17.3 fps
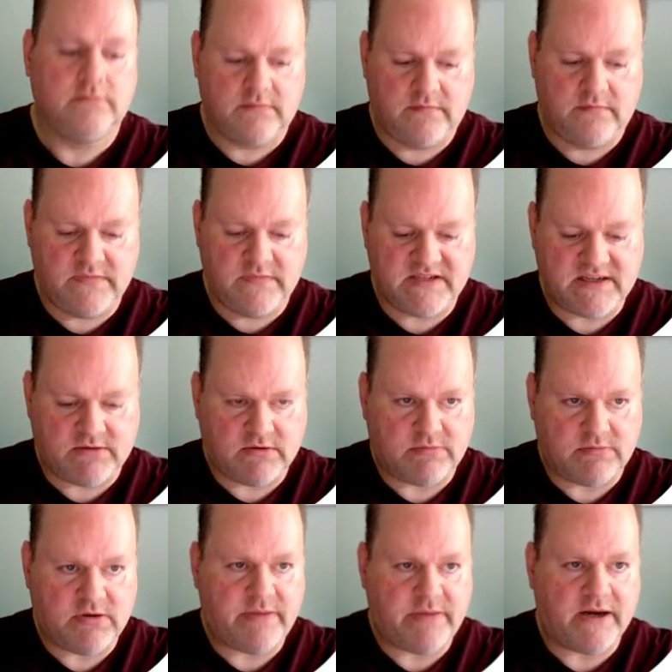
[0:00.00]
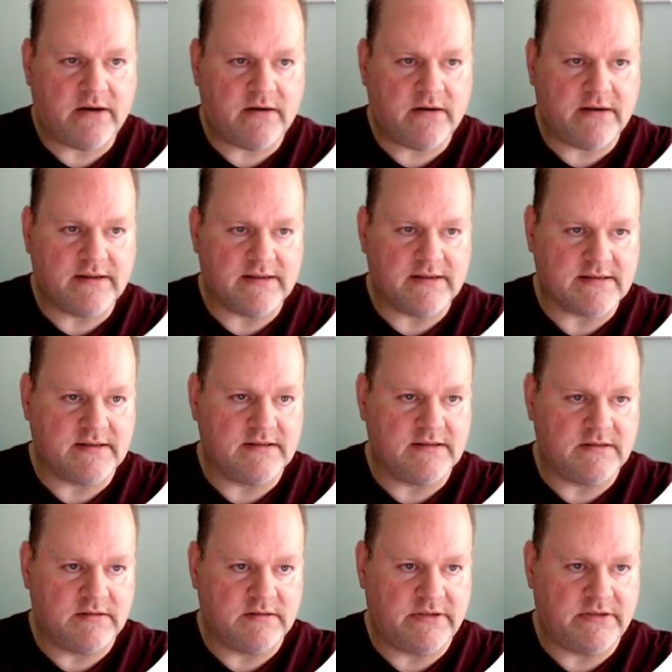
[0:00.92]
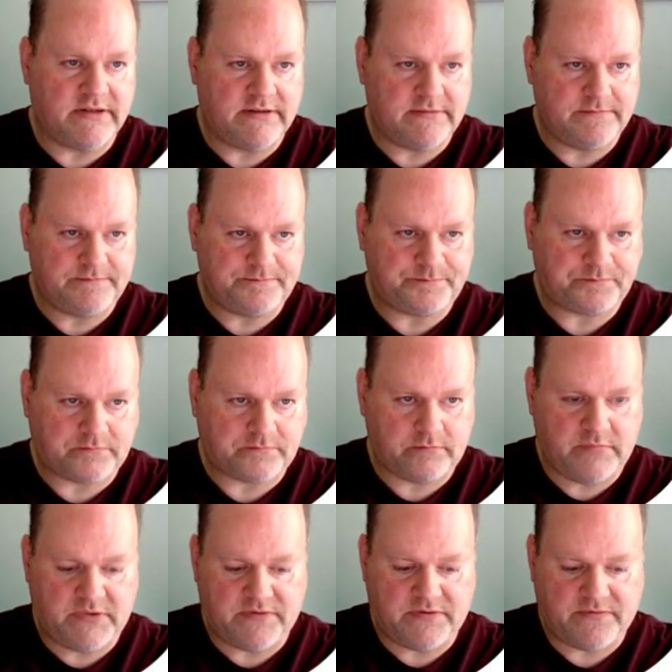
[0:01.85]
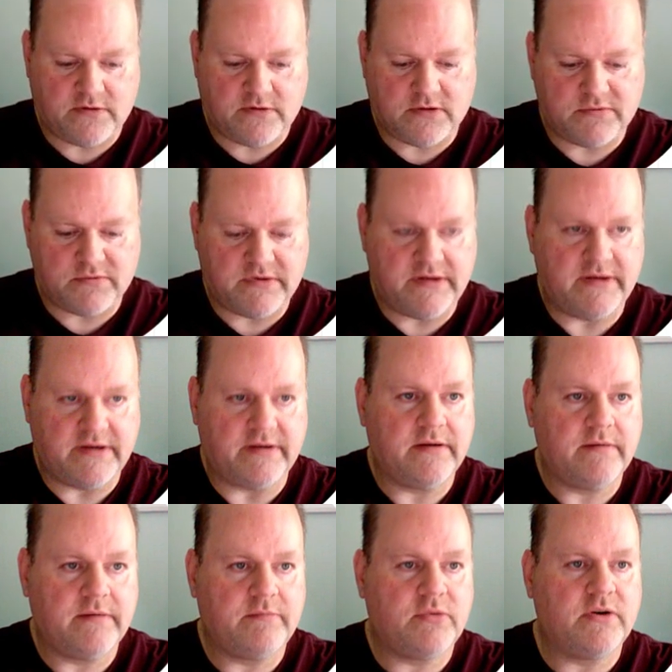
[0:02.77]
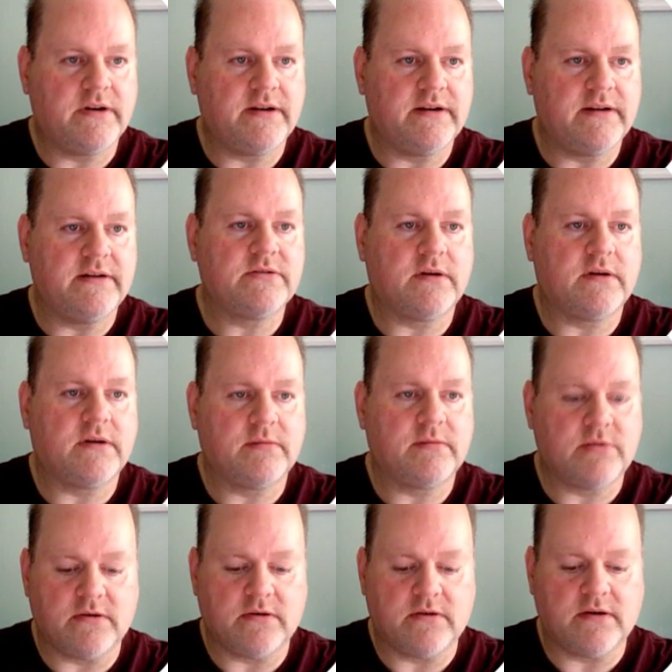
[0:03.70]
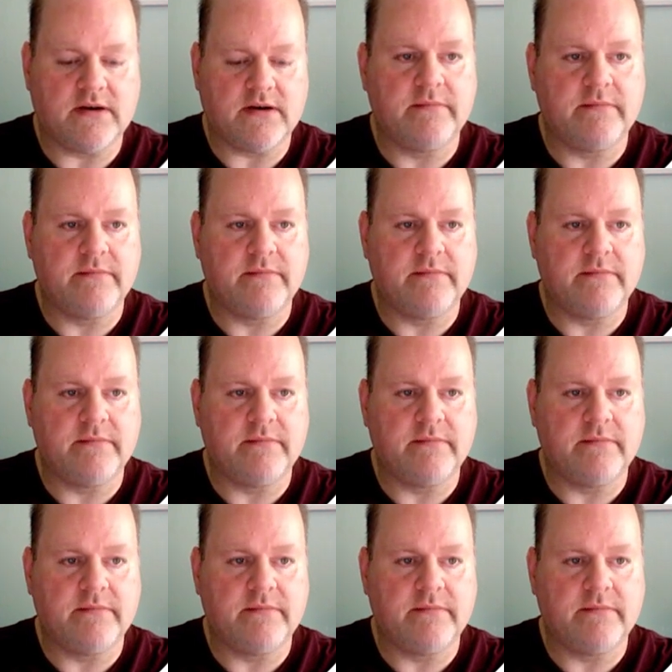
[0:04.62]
So we're preparing this a little bit before we put it into our program.